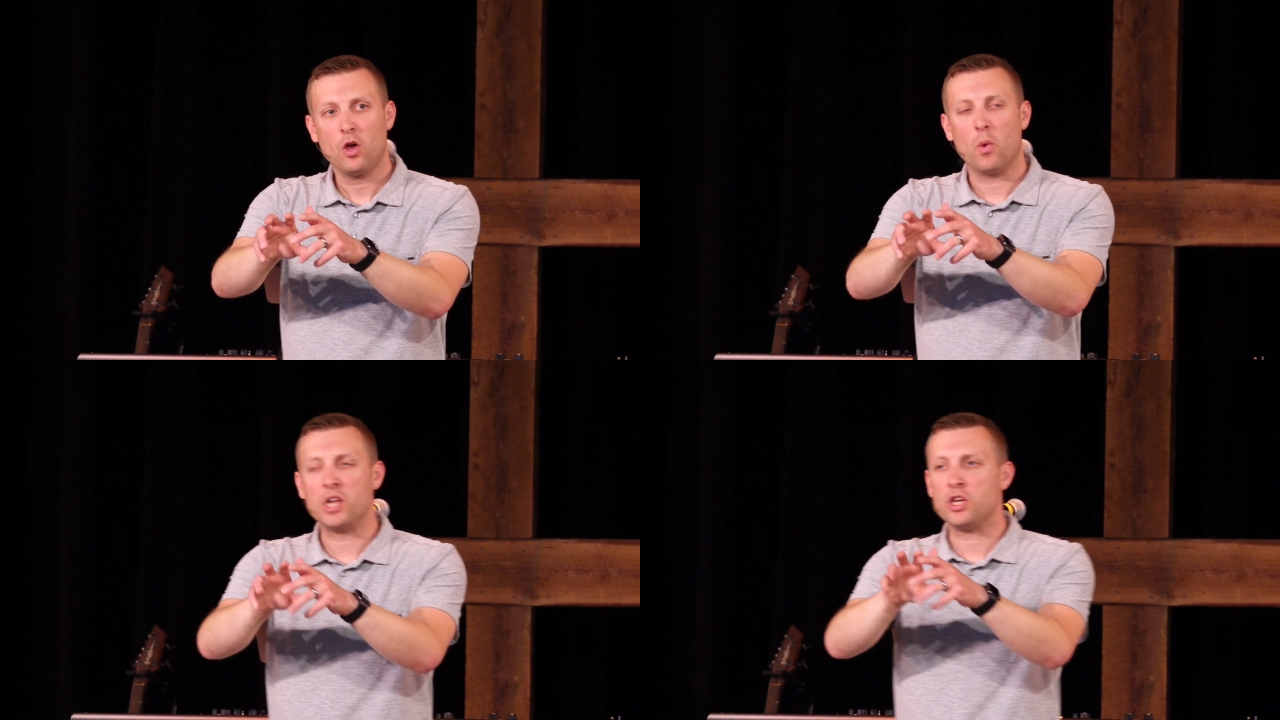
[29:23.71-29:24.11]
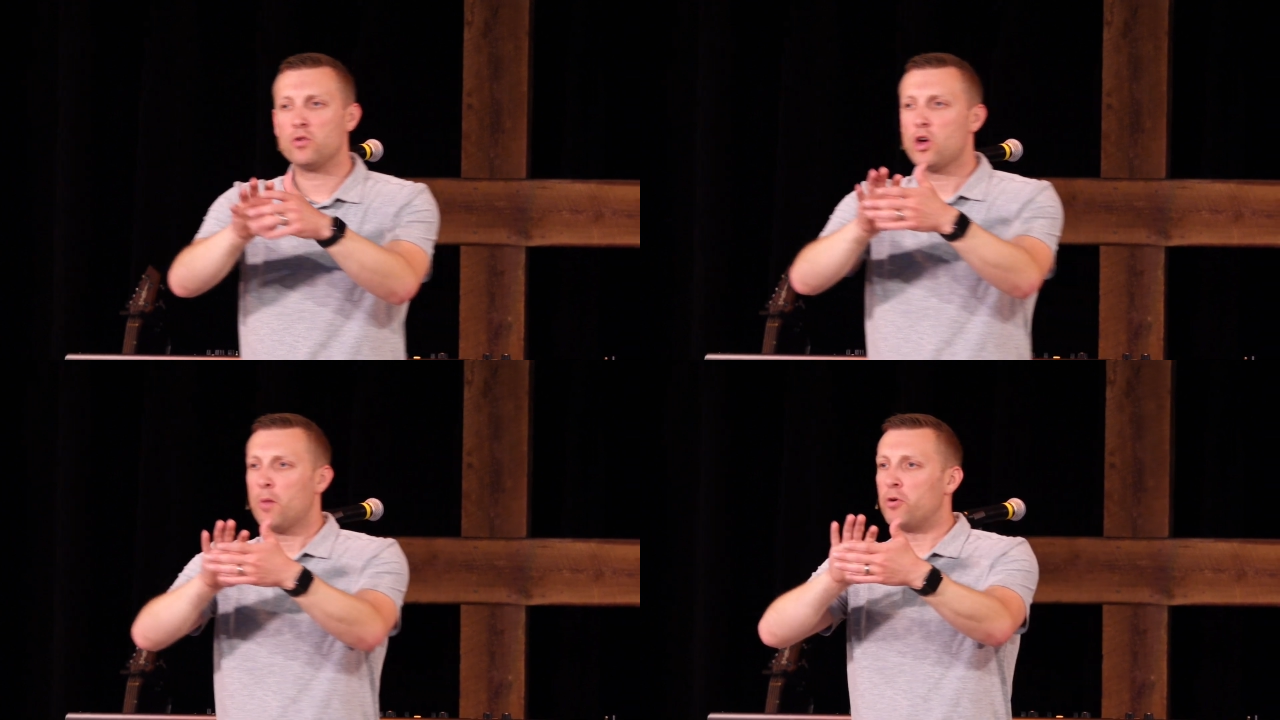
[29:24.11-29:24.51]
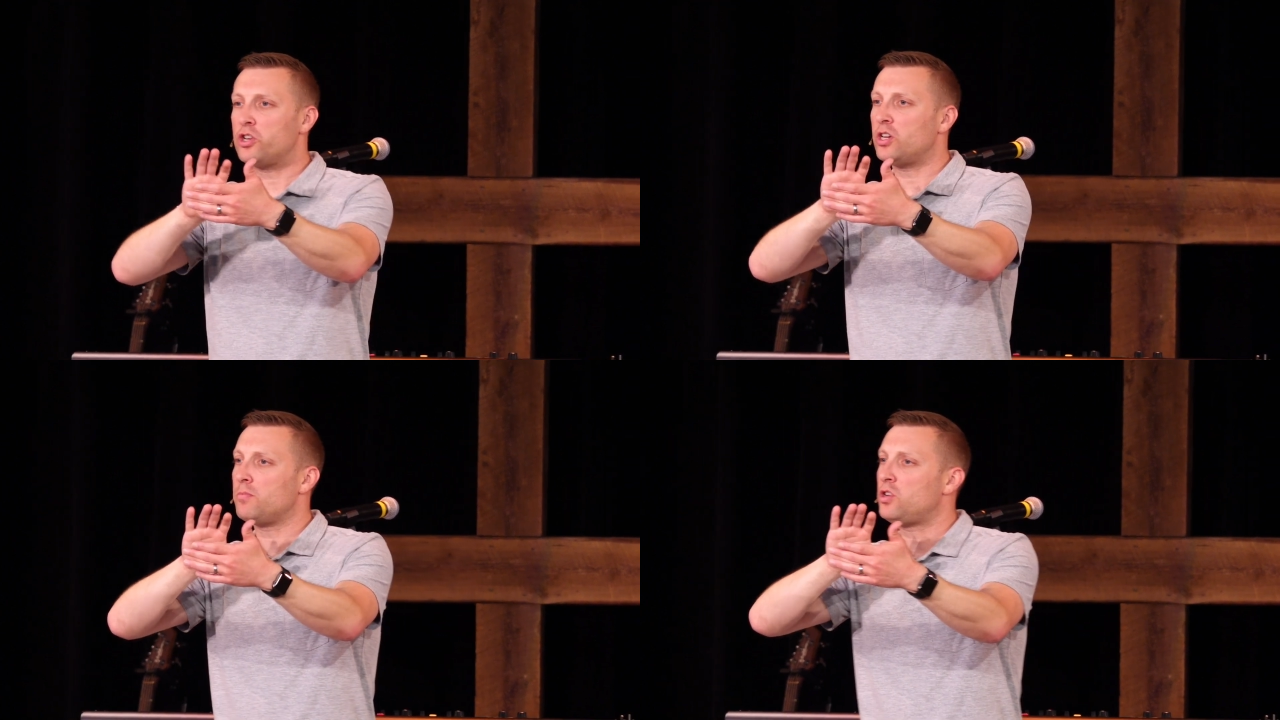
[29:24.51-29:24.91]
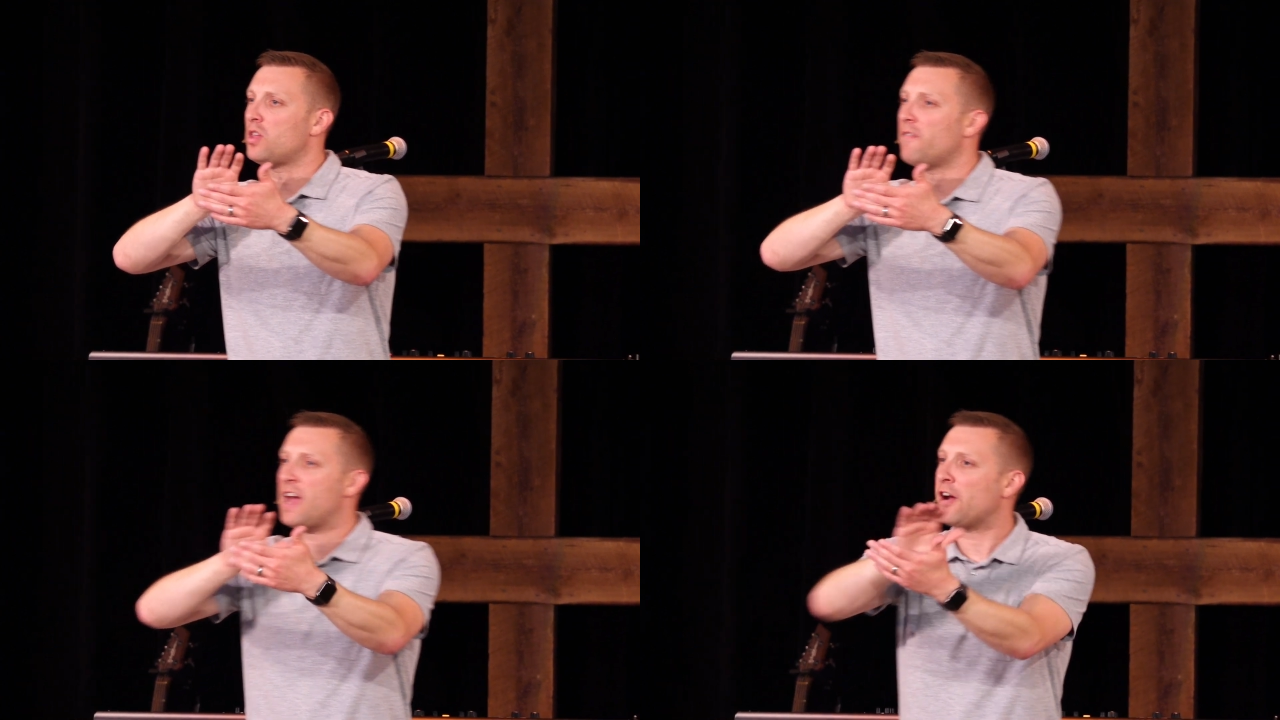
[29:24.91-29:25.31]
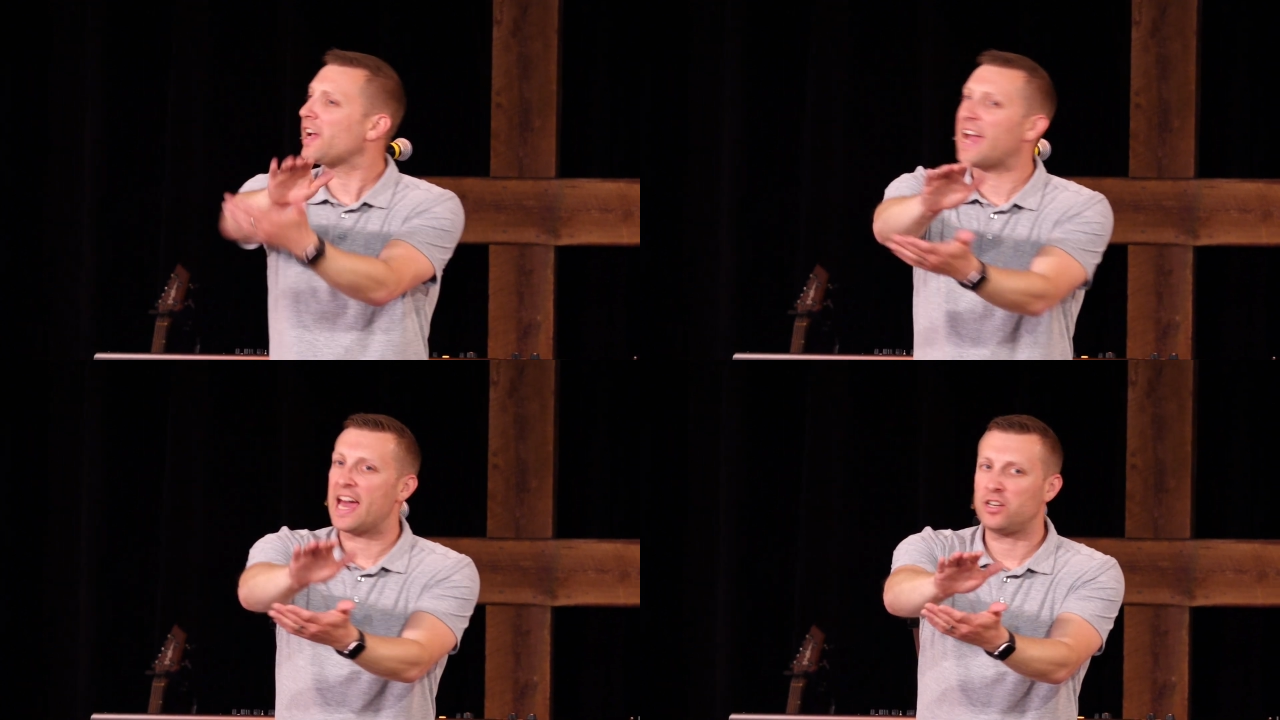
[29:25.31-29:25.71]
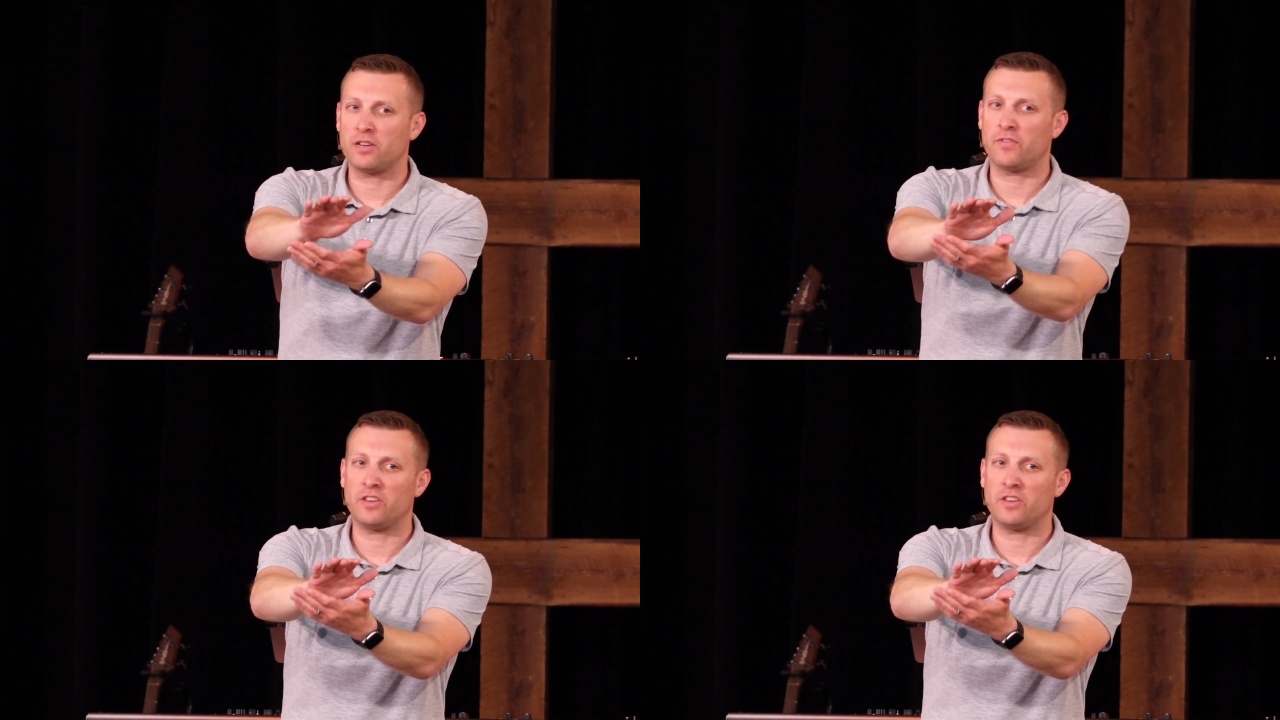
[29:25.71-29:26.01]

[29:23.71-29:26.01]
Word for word: when you push him to the very edge of